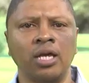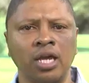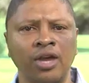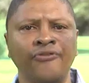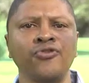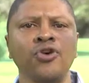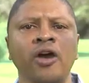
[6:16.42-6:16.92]

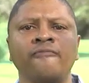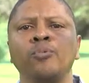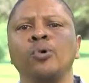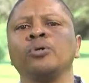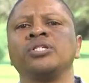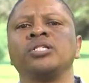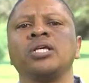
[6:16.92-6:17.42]
If you have
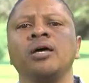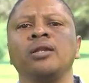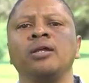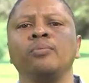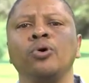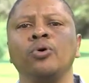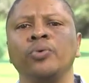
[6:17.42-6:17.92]
more sun
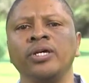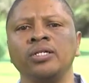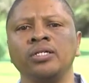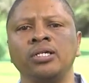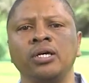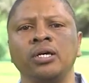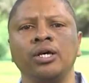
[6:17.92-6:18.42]
and more
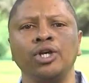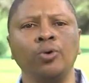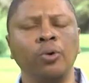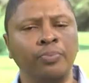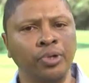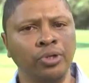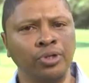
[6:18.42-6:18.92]
wind, you
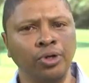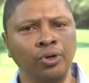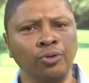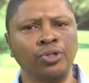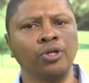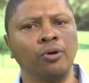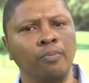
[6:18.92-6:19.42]
will
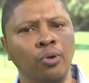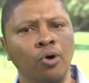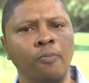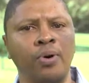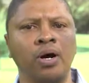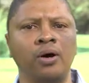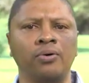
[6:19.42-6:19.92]
produce more
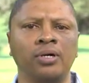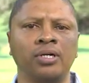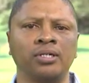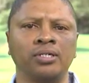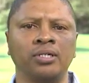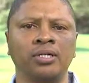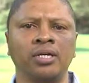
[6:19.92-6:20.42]
power,
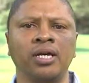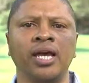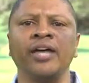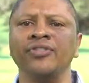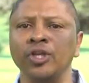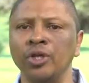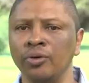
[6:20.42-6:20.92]

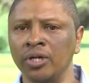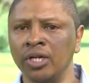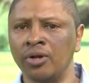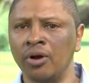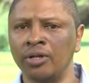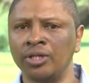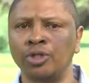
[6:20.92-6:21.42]
and the unit
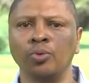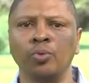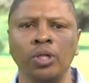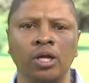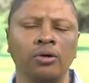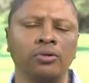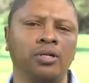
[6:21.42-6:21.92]
cost
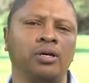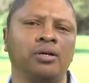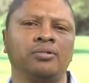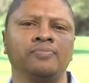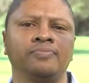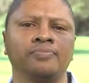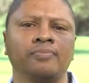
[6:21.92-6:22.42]
will go down.
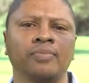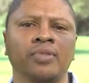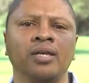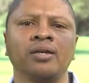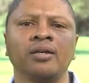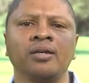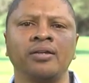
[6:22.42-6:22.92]

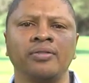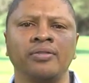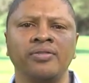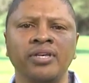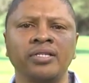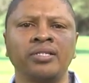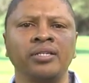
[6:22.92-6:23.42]

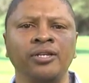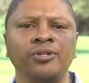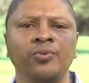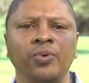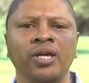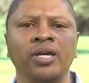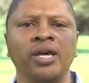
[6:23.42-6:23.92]
This is
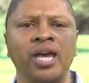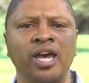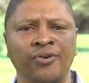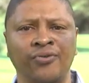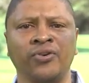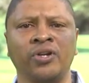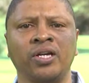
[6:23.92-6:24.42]
where
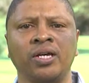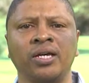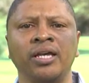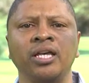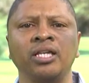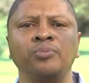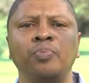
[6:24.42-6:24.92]
Africa
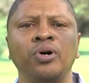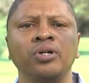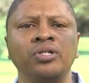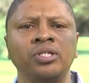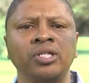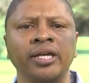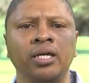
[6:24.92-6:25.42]
is
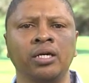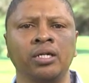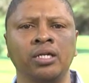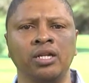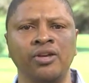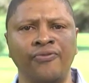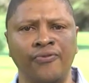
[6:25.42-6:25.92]

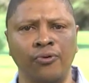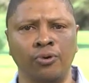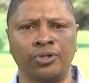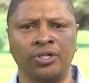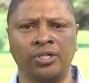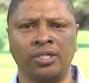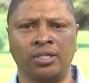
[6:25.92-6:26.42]
particularly
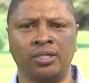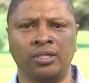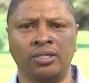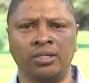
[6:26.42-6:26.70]
fortunate.